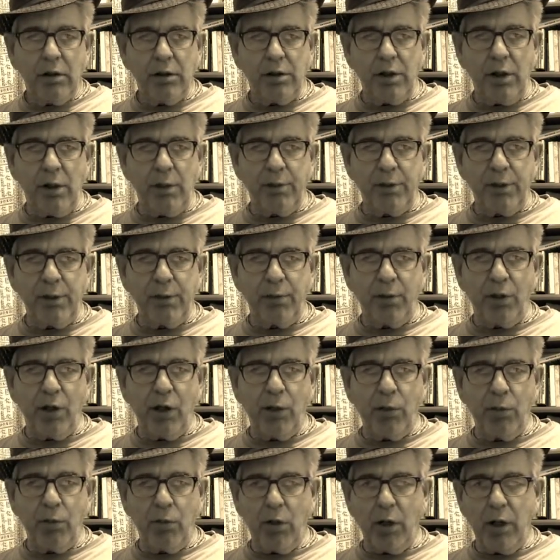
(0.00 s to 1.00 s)
jumped the
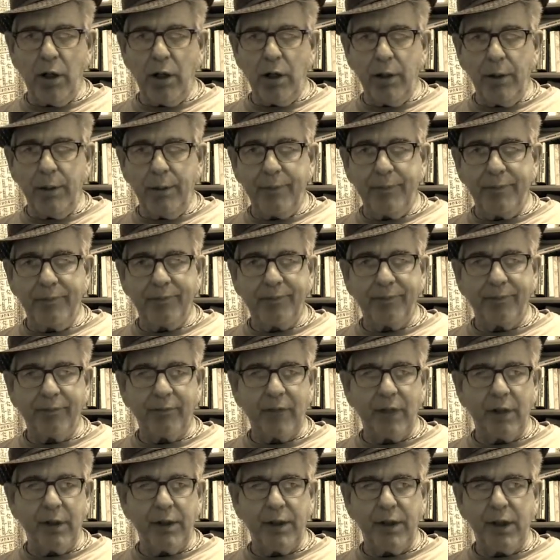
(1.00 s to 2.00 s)
barbed wire.
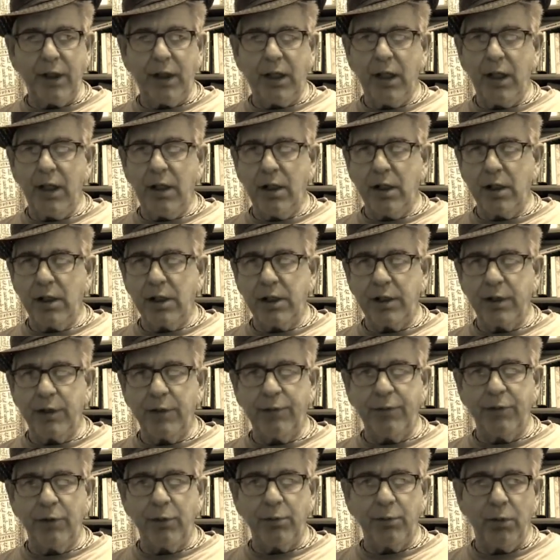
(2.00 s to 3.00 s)
And in the chaos of
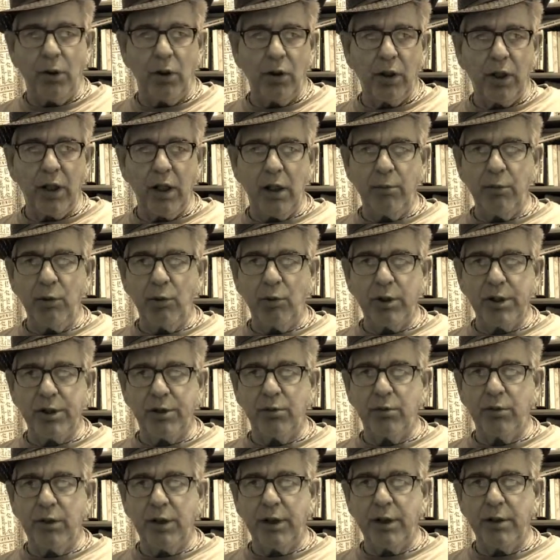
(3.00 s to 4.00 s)
the football game, he
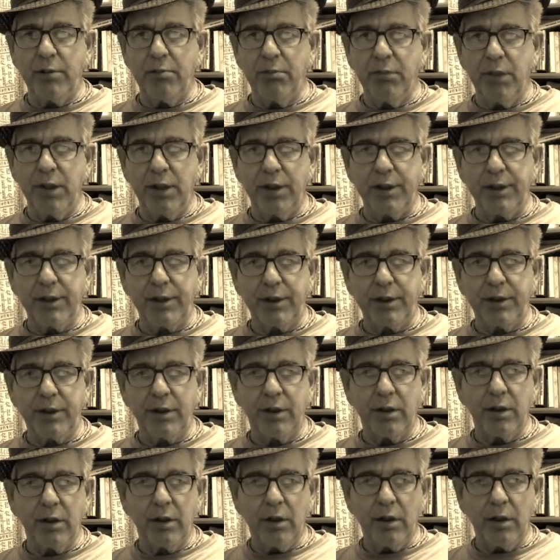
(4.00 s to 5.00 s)
wasn't really
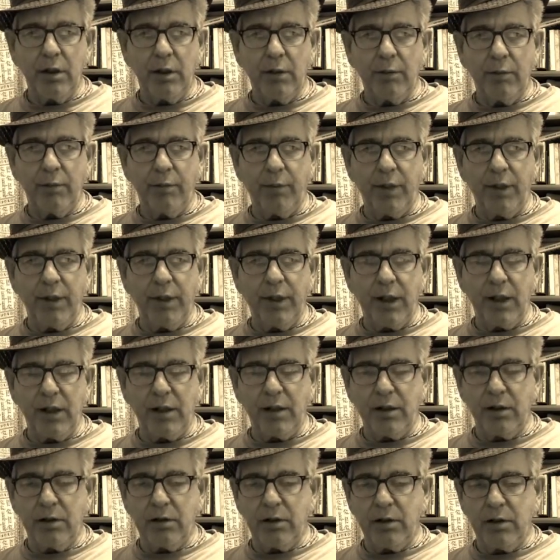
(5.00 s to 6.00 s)
missed. By
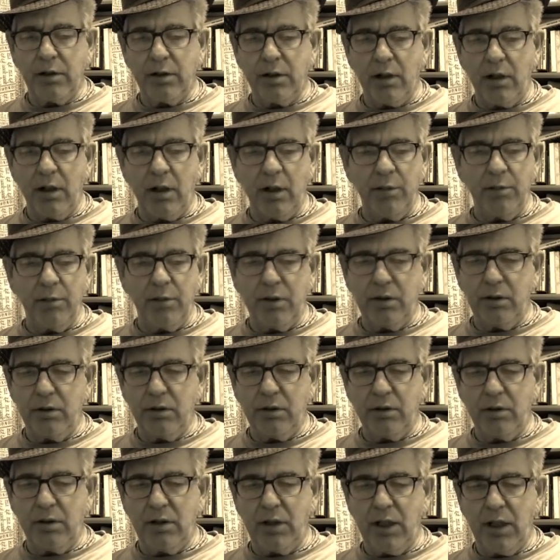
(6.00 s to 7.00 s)
that time,
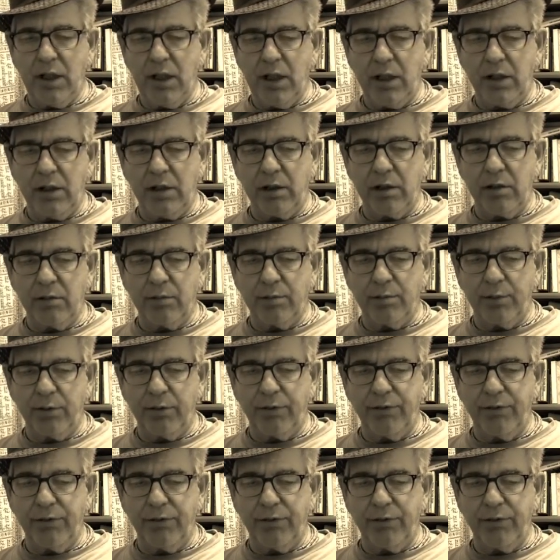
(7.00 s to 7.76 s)
they hadn't